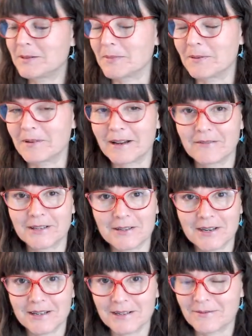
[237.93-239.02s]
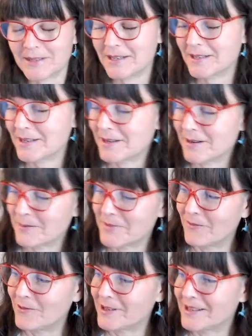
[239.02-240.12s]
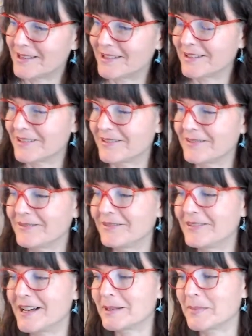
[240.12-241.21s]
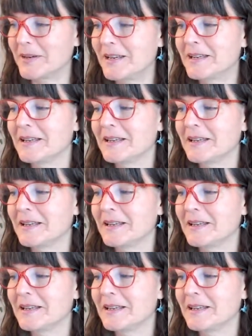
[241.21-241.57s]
me, we're having change of season here. My voice is a little raspy.